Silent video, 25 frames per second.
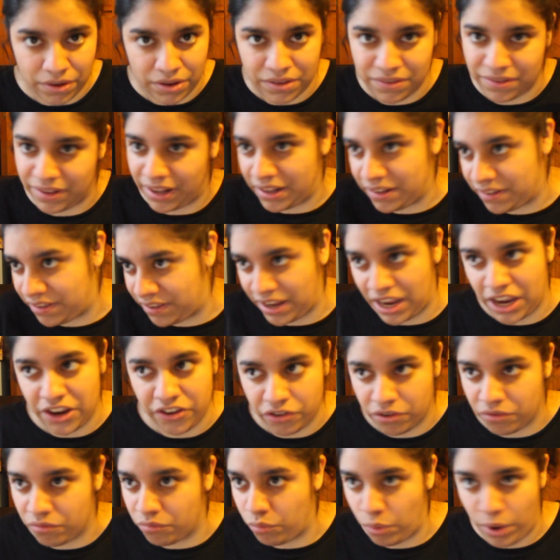
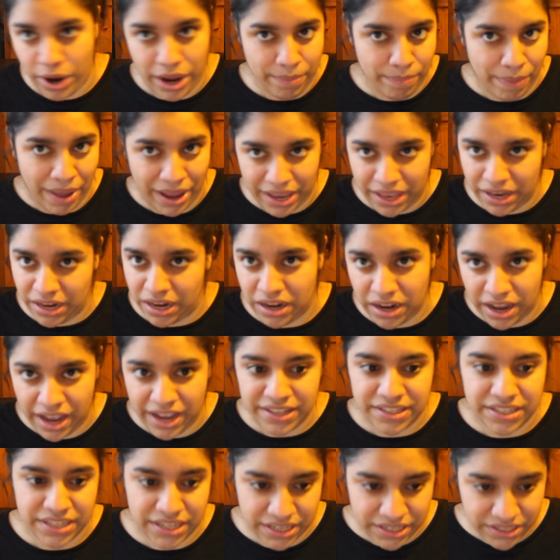sensation way back in the
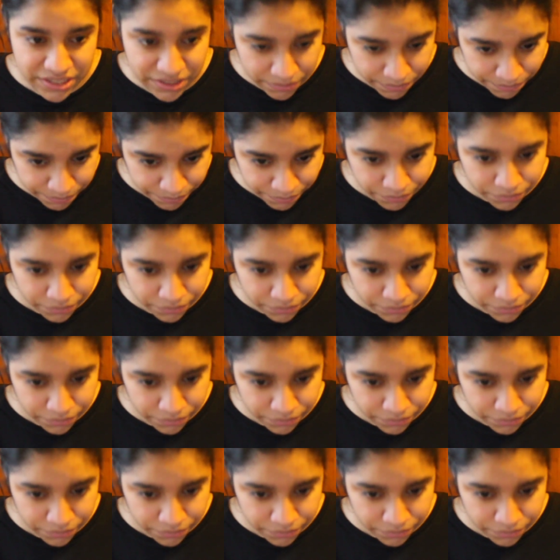90s,